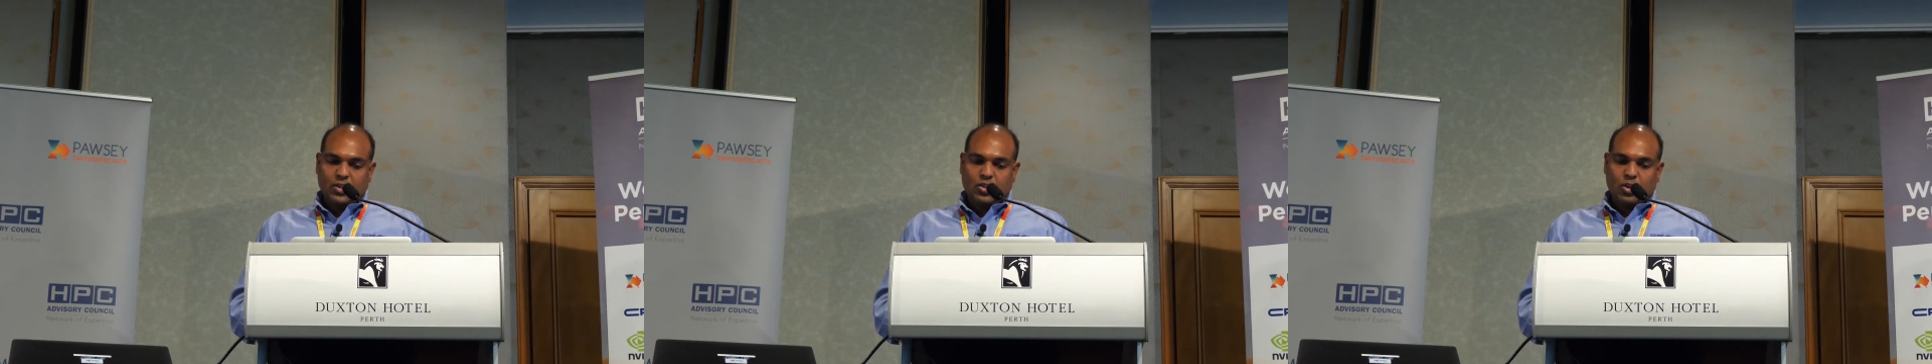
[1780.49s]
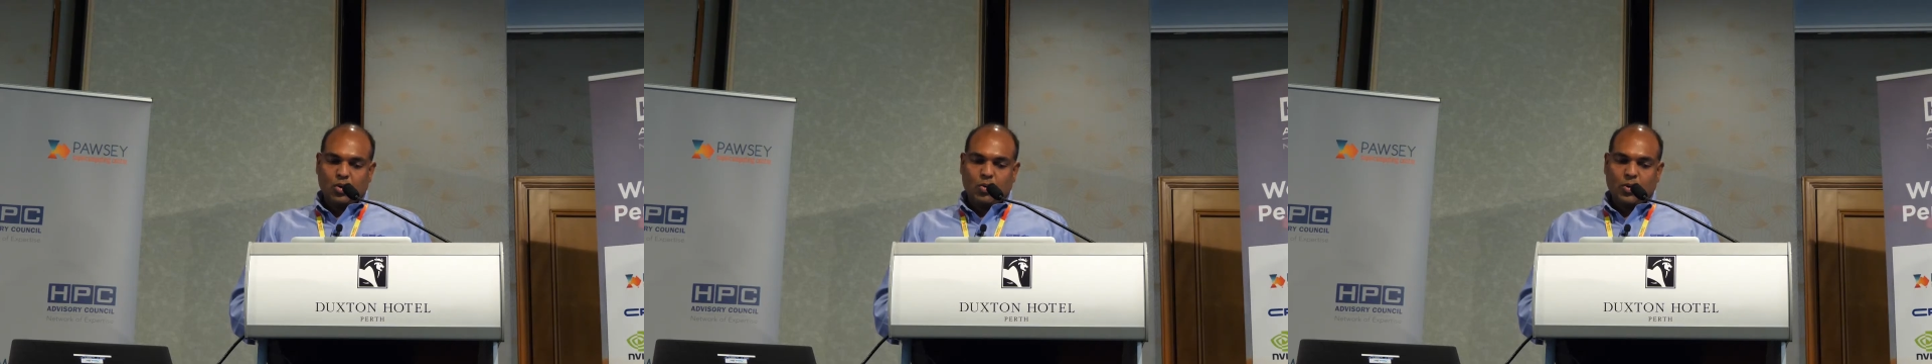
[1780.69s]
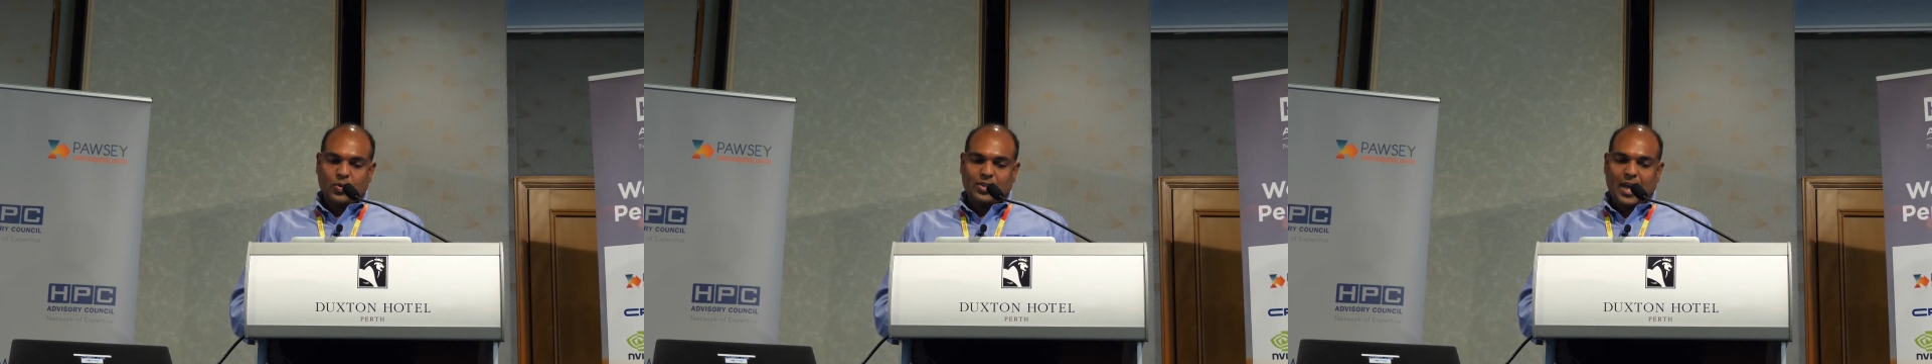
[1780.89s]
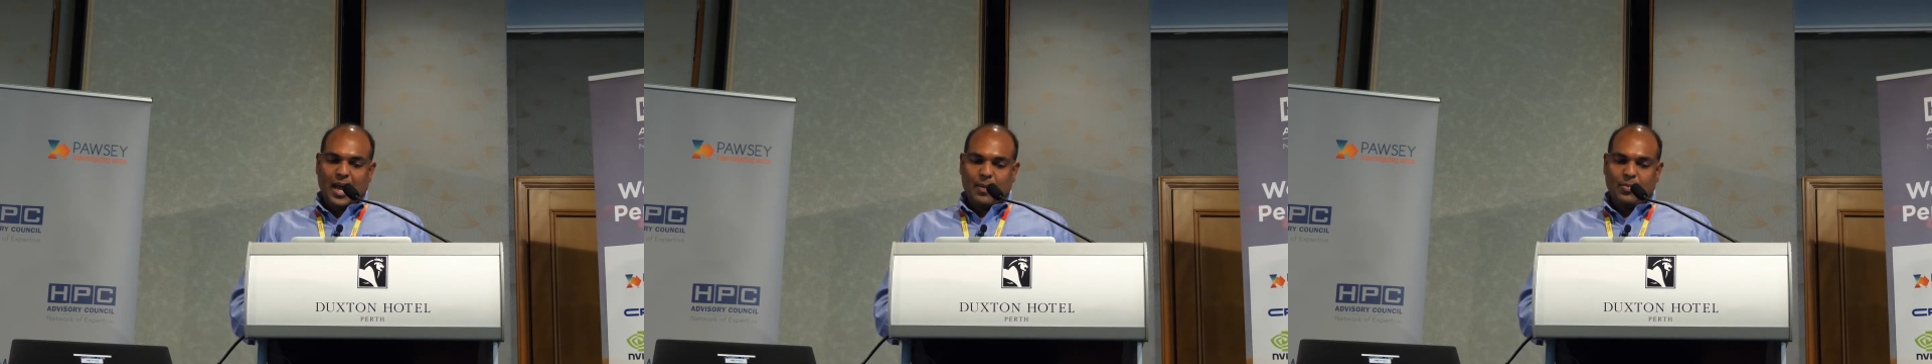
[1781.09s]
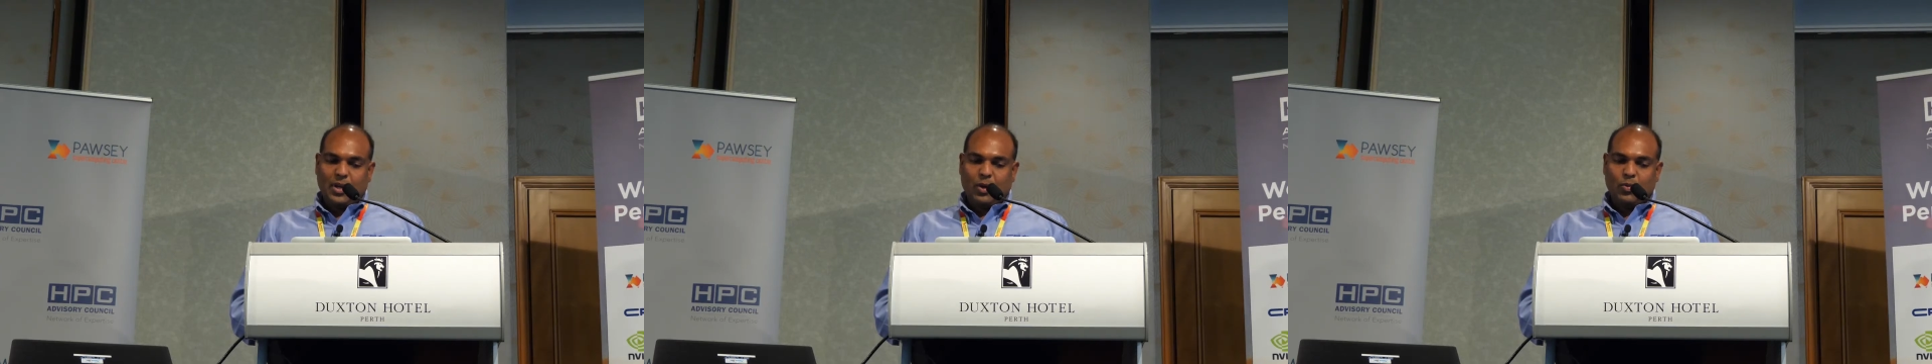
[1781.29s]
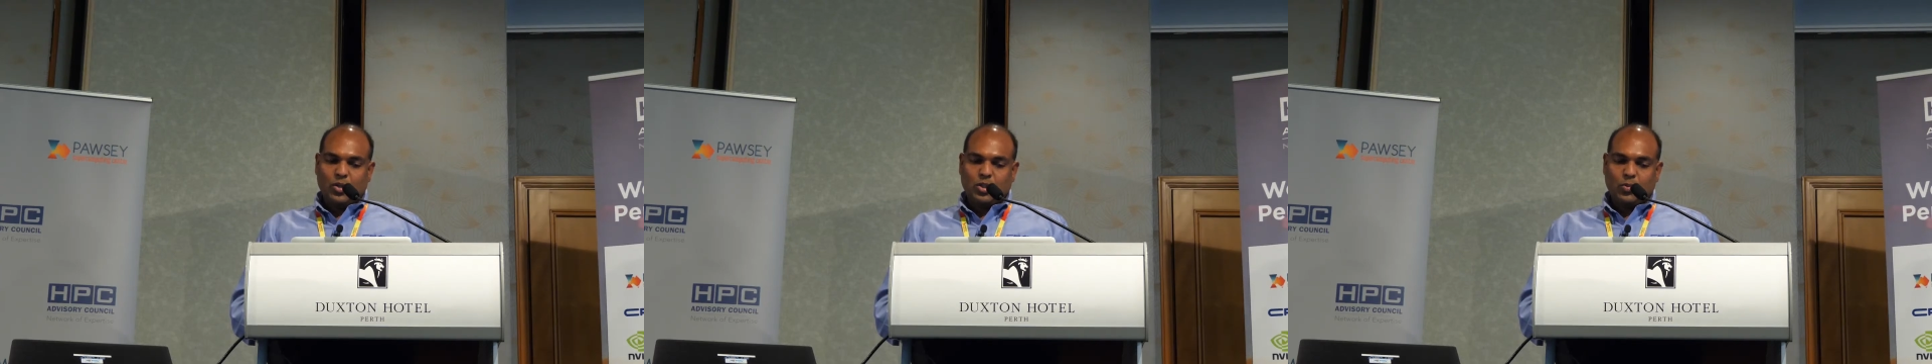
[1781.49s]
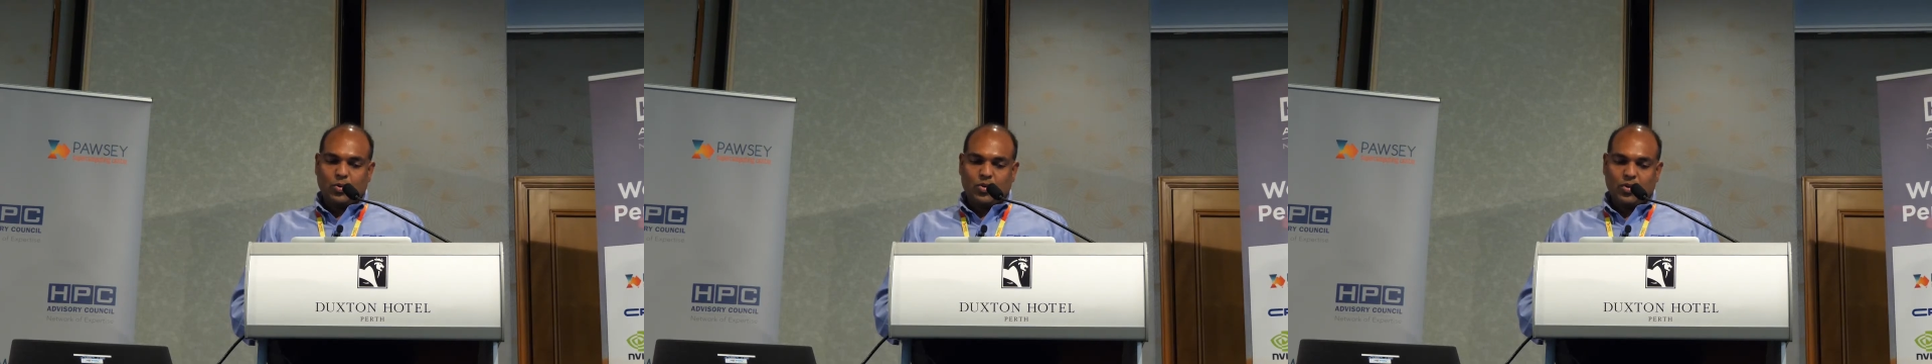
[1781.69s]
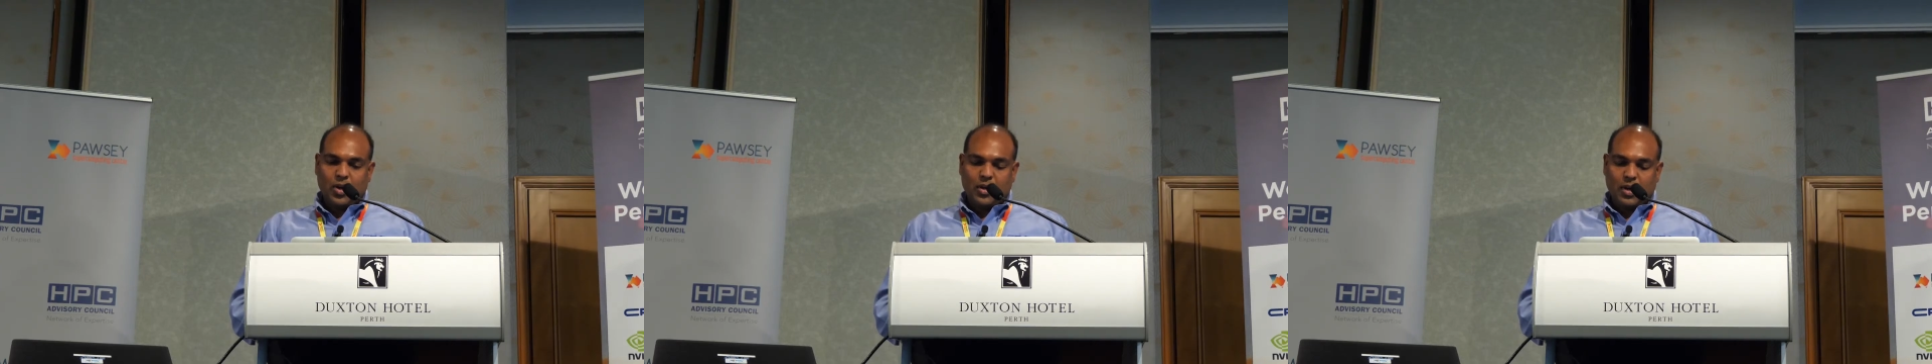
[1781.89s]
so what was happening was you
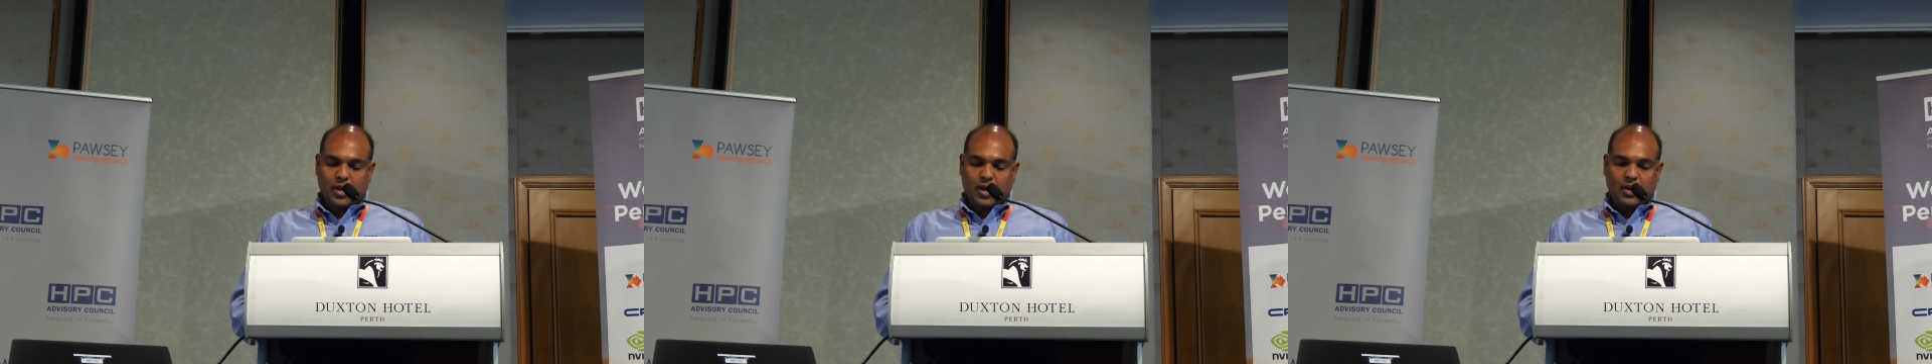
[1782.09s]
would run a